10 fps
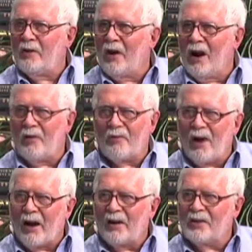are
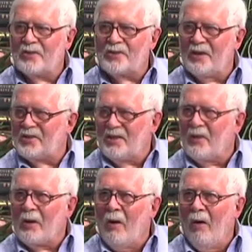rarely discussed, if
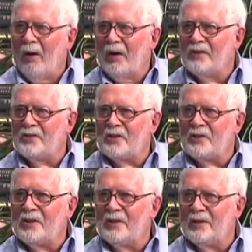at all, and
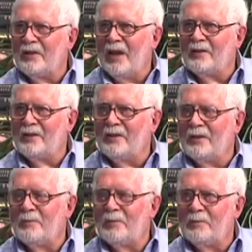certainly neglected in
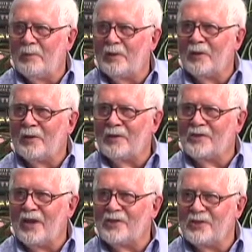the political
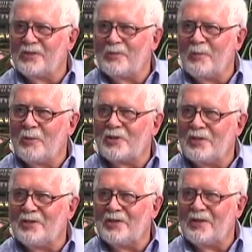discussions we
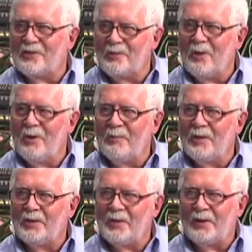mostly see at the
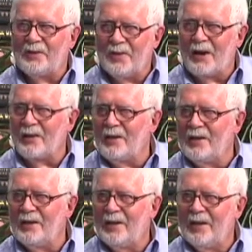moment, not entirely
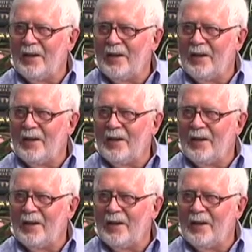in